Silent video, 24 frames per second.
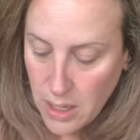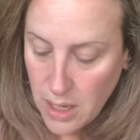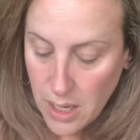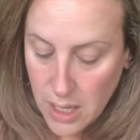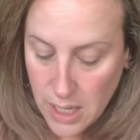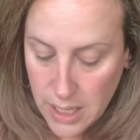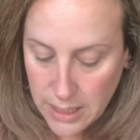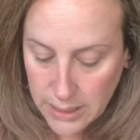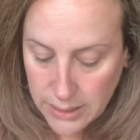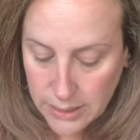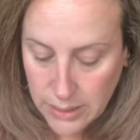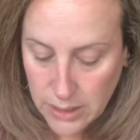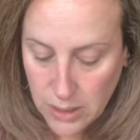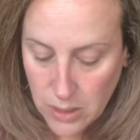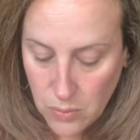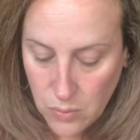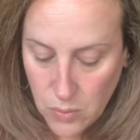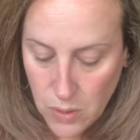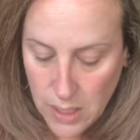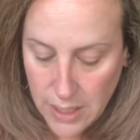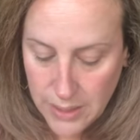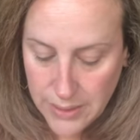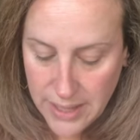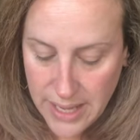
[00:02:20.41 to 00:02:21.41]
All right, so
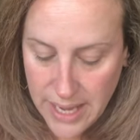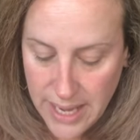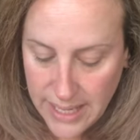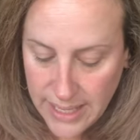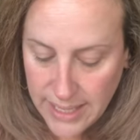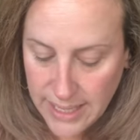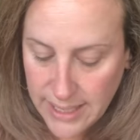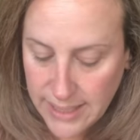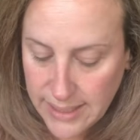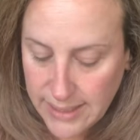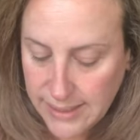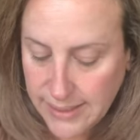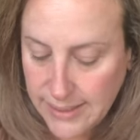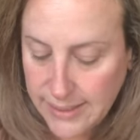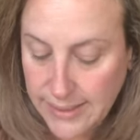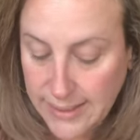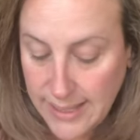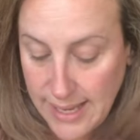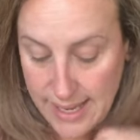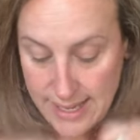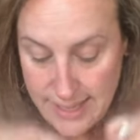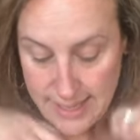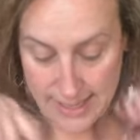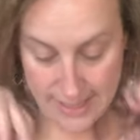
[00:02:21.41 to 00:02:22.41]
while that is
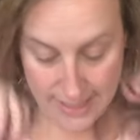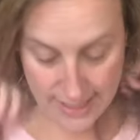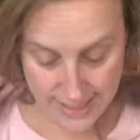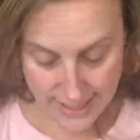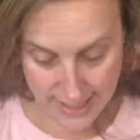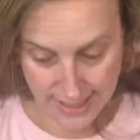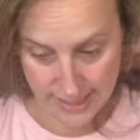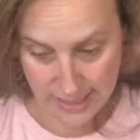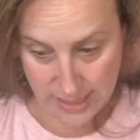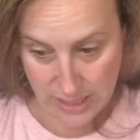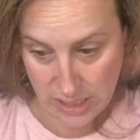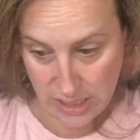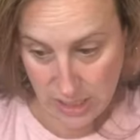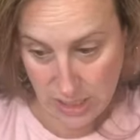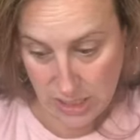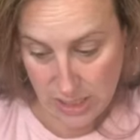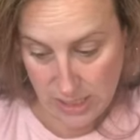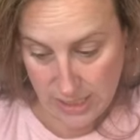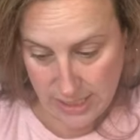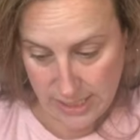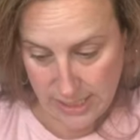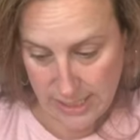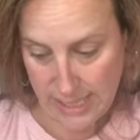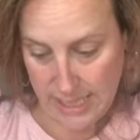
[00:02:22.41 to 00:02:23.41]
setting into your
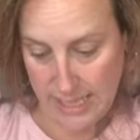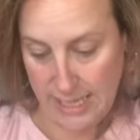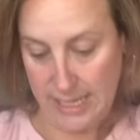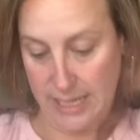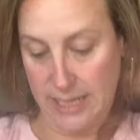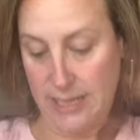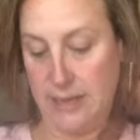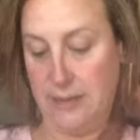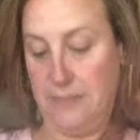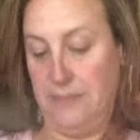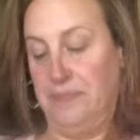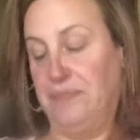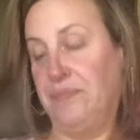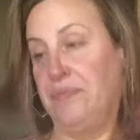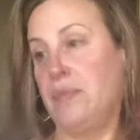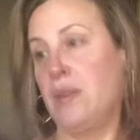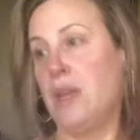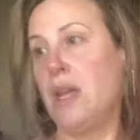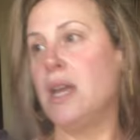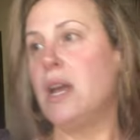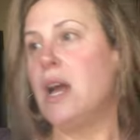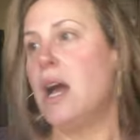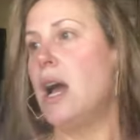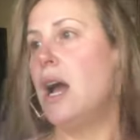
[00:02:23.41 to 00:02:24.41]
skin,
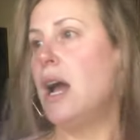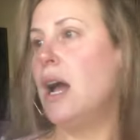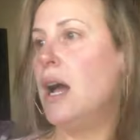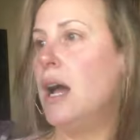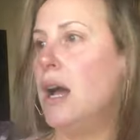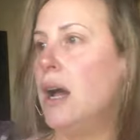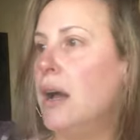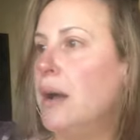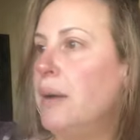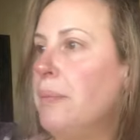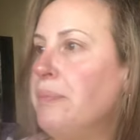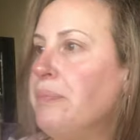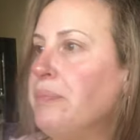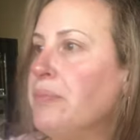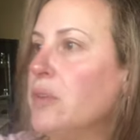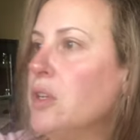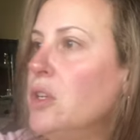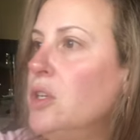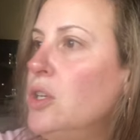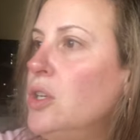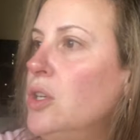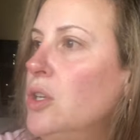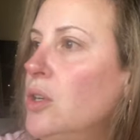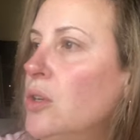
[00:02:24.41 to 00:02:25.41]
um,
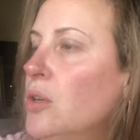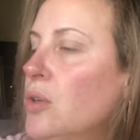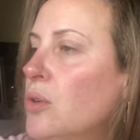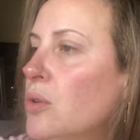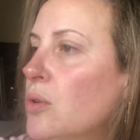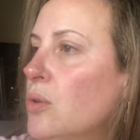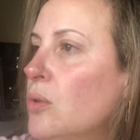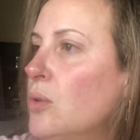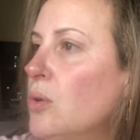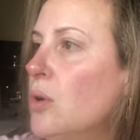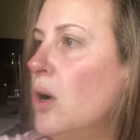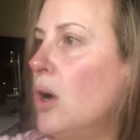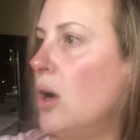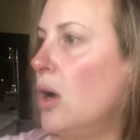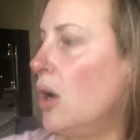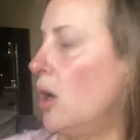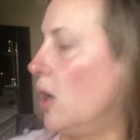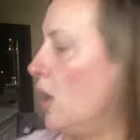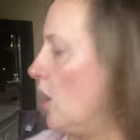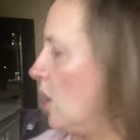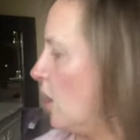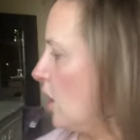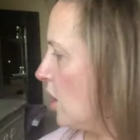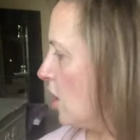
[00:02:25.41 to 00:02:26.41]
you
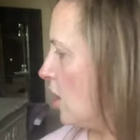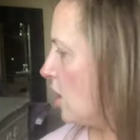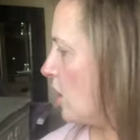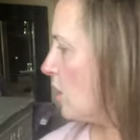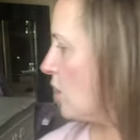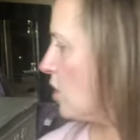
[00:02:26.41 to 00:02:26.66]
are